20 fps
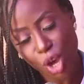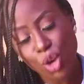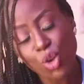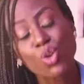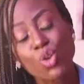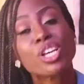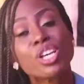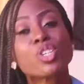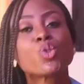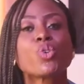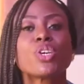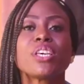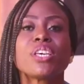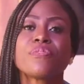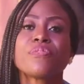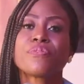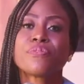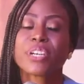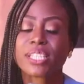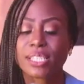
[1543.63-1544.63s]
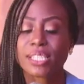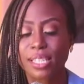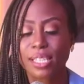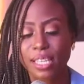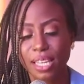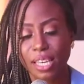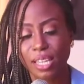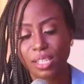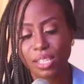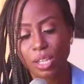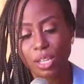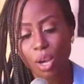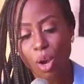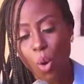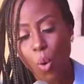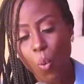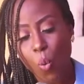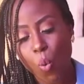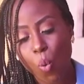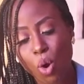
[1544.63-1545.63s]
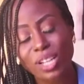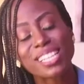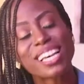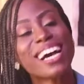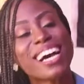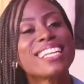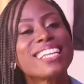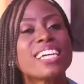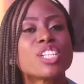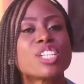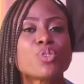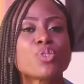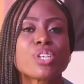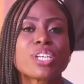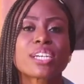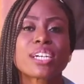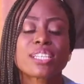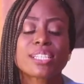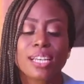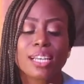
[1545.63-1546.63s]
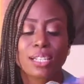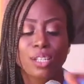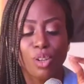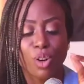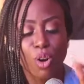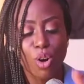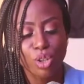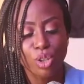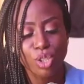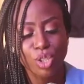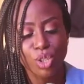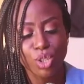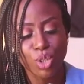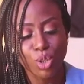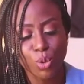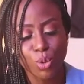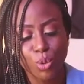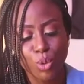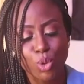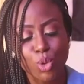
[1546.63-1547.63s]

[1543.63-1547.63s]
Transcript: You need to investigate what are the triggers that cause you